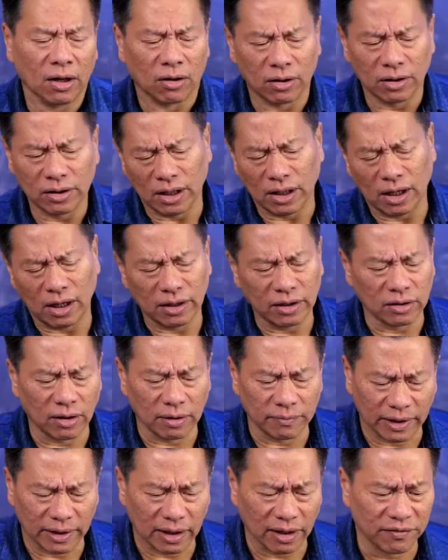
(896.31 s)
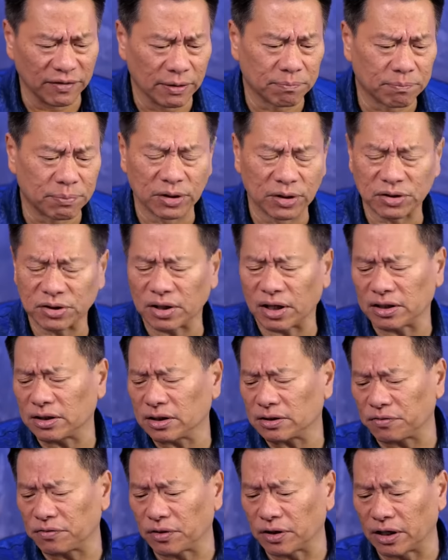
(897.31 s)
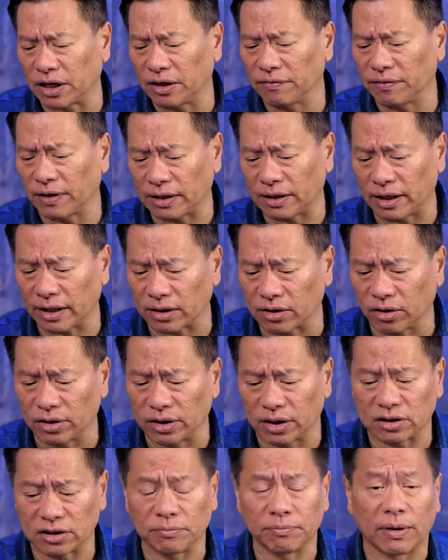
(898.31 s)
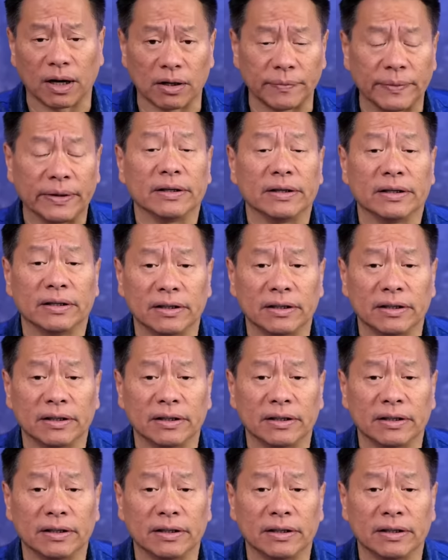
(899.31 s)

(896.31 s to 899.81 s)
Oh, yeah, I'm a loving person. I just forgive. I let go. It doesn't bother me.